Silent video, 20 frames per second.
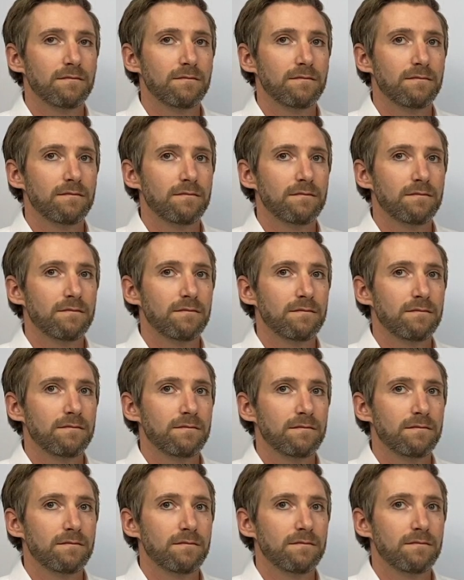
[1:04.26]

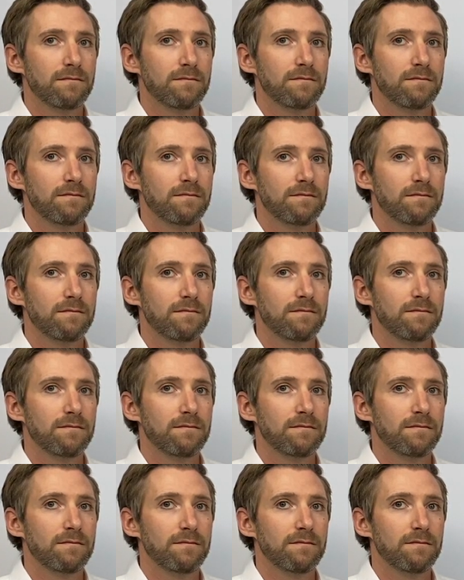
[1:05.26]

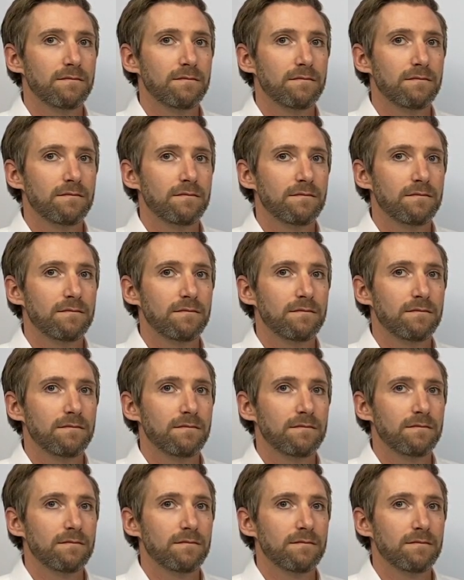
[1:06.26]

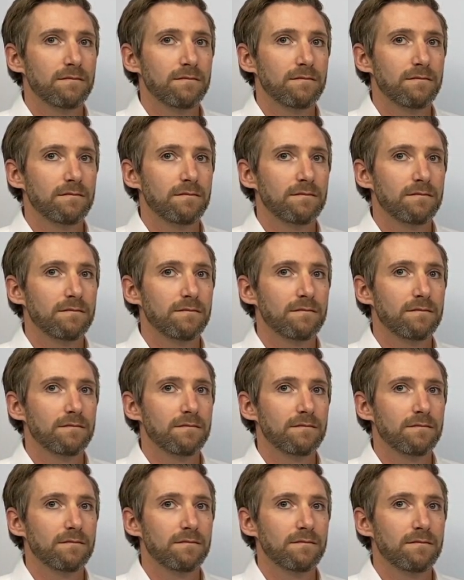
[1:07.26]

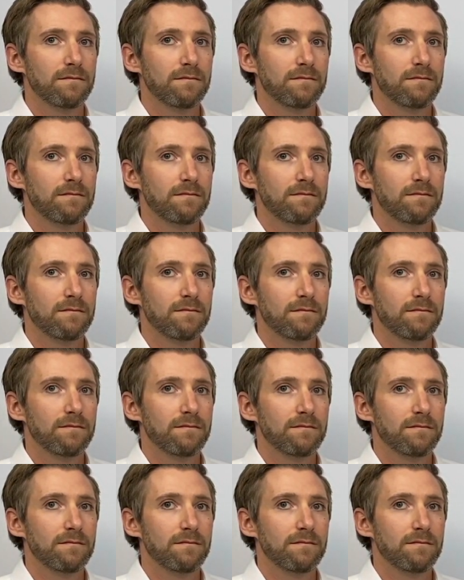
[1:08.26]
(not speaking)